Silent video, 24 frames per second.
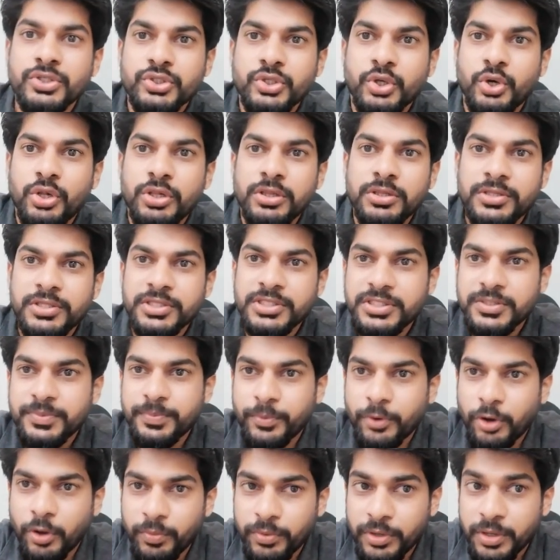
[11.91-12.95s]
solve this
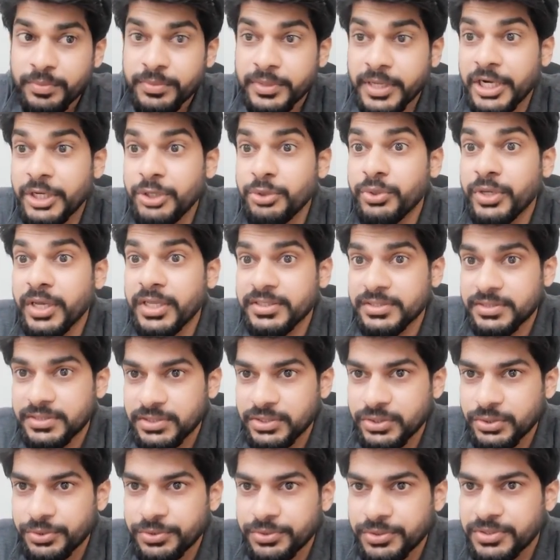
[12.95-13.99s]
problem that you can
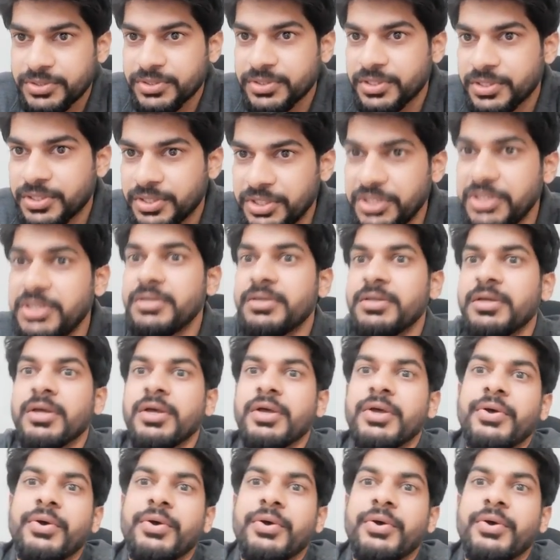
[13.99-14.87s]
see on the screen.